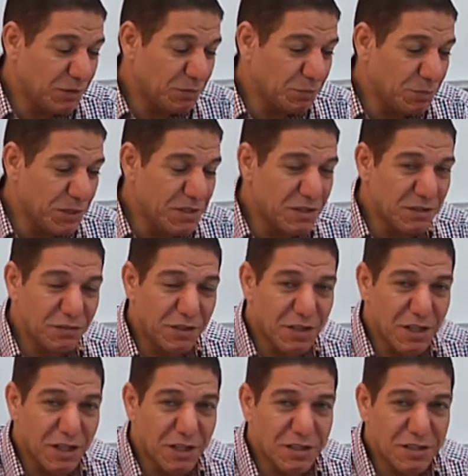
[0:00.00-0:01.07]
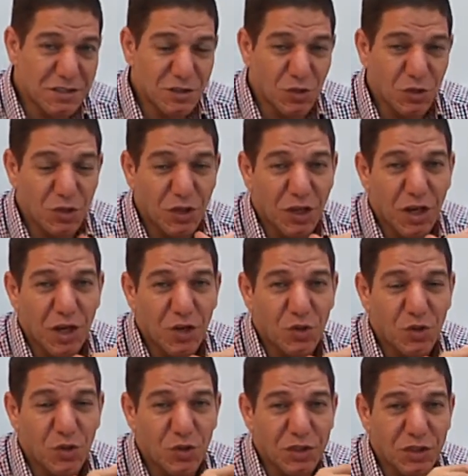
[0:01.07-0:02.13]
be civilized
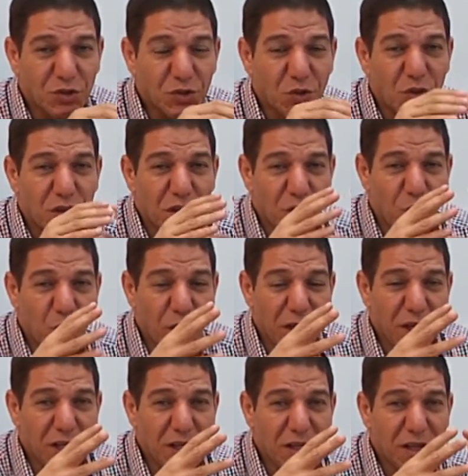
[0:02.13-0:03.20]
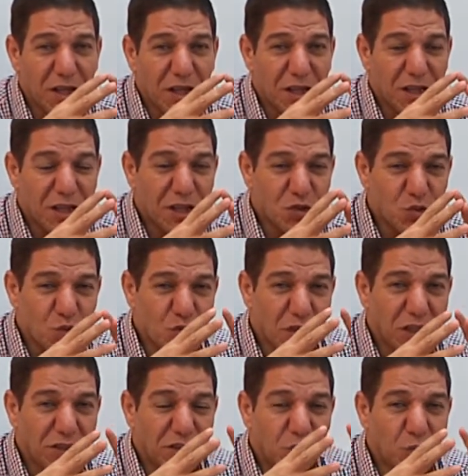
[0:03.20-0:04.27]
according to the way the
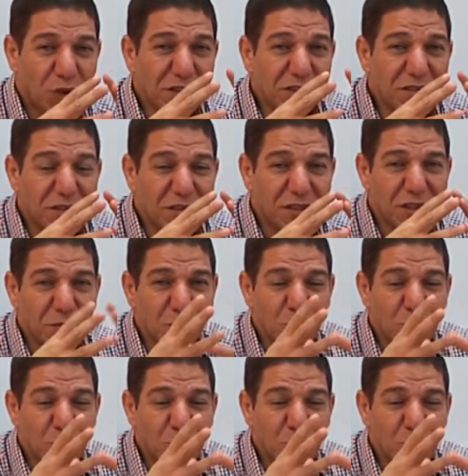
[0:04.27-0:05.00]
society wanted him